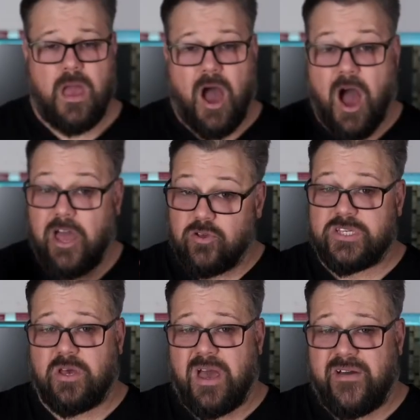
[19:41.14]
I
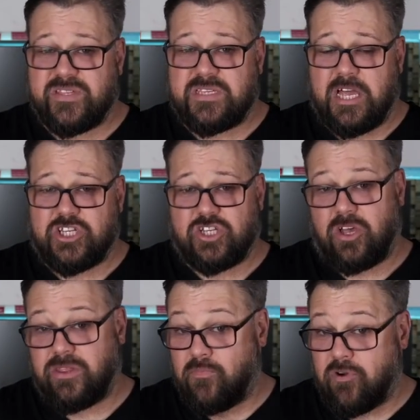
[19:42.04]
also haven't touched on
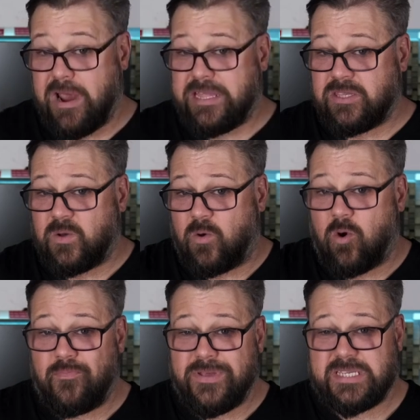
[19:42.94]
the brand
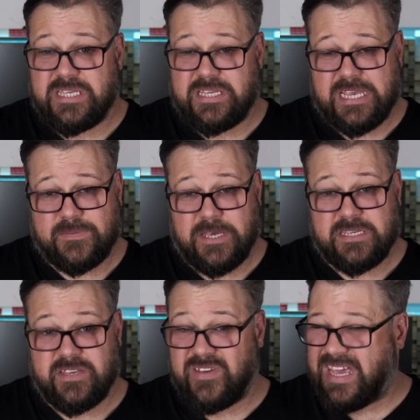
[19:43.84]
or business aspects
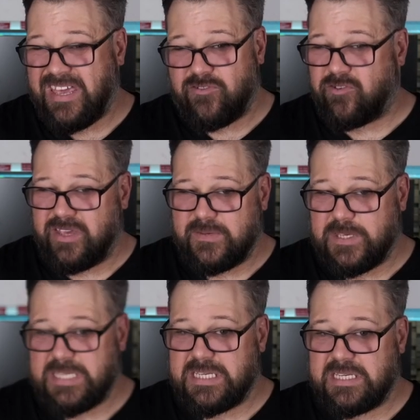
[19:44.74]
of either of these
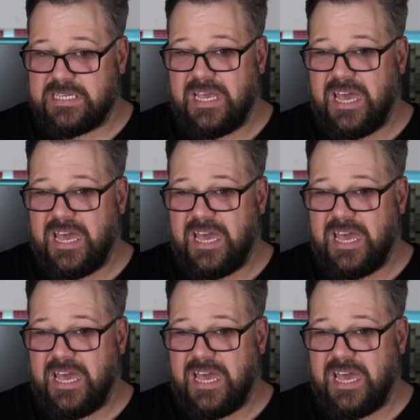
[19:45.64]
businesses,